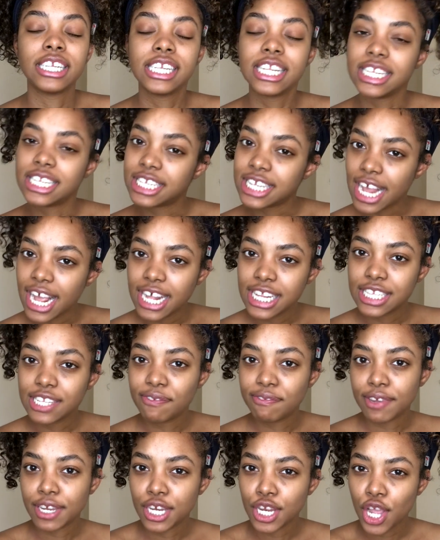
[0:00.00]
Today's
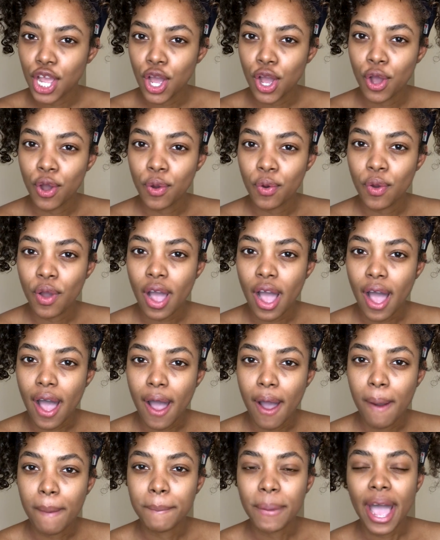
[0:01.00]
video,
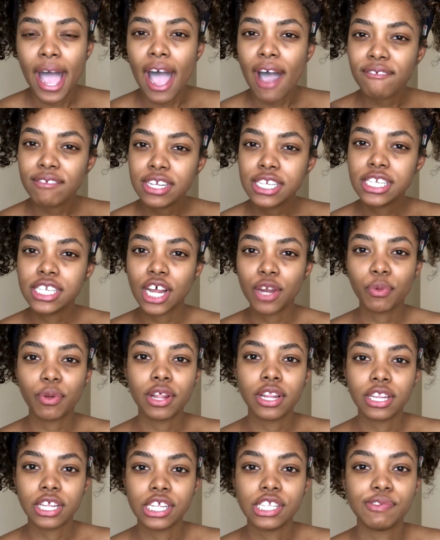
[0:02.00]
I haven't done
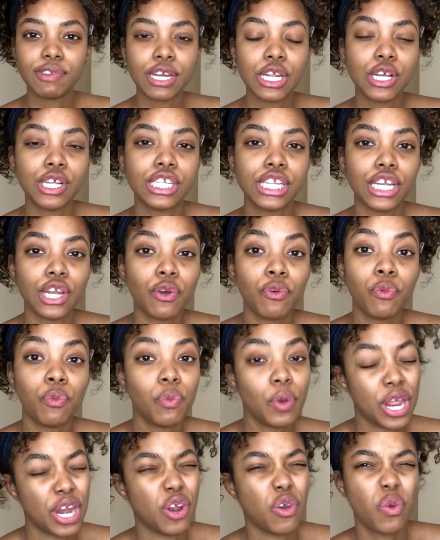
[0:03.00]
one of these videos
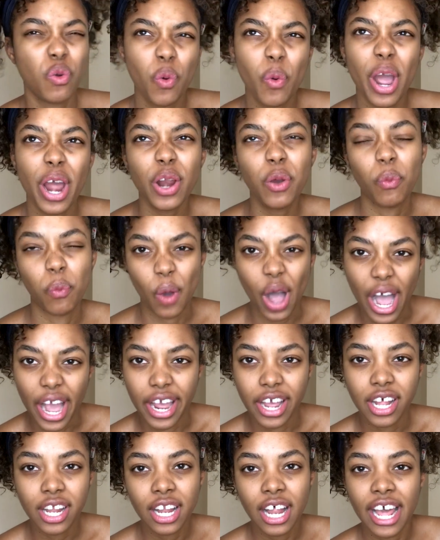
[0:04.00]
in quite a
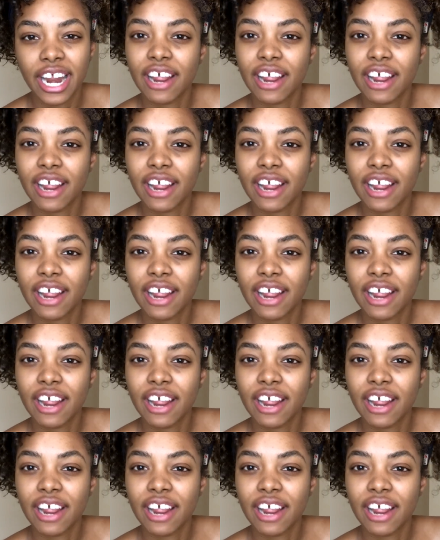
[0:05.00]
while,